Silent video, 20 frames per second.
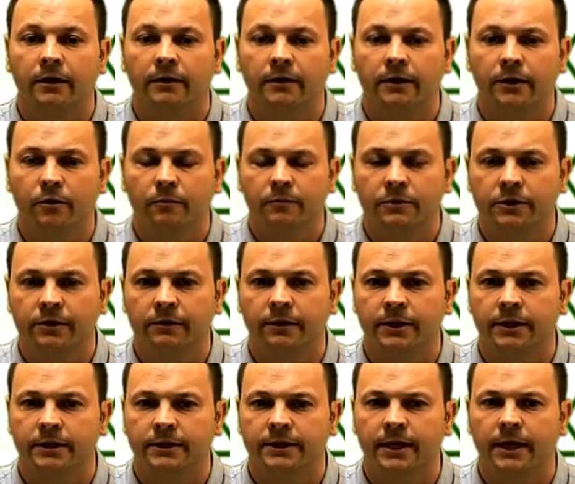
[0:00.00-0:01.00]
the
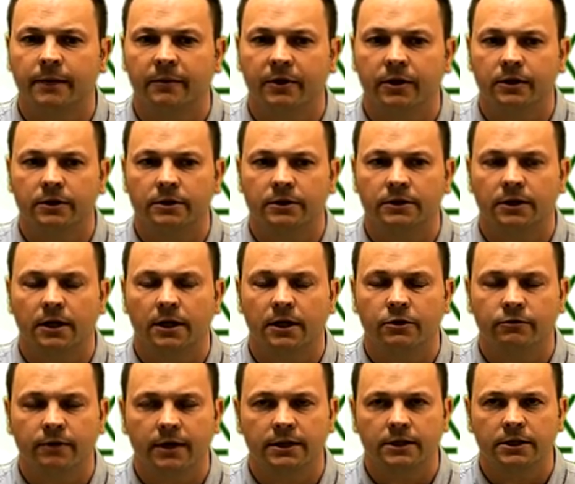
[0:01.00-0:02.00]
opportunity is there because
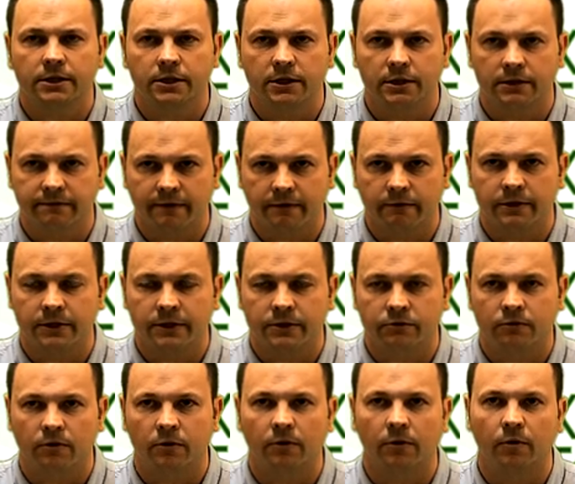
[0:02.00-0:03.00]
Transition is very
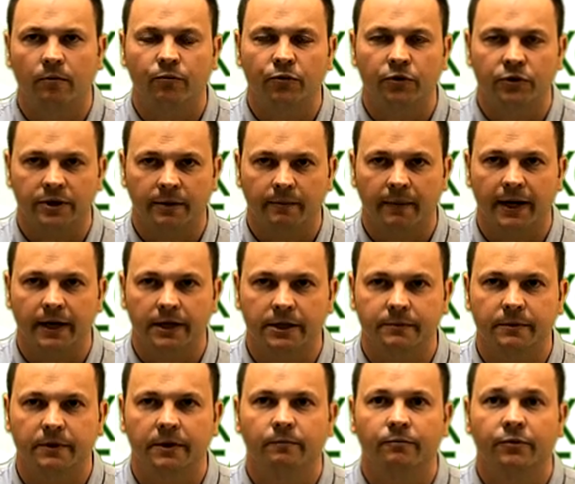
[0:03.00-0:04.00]
strong on project
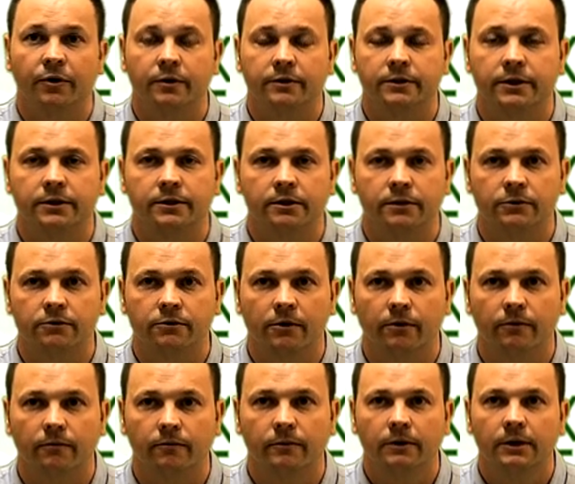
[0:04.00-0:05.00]
management and process control.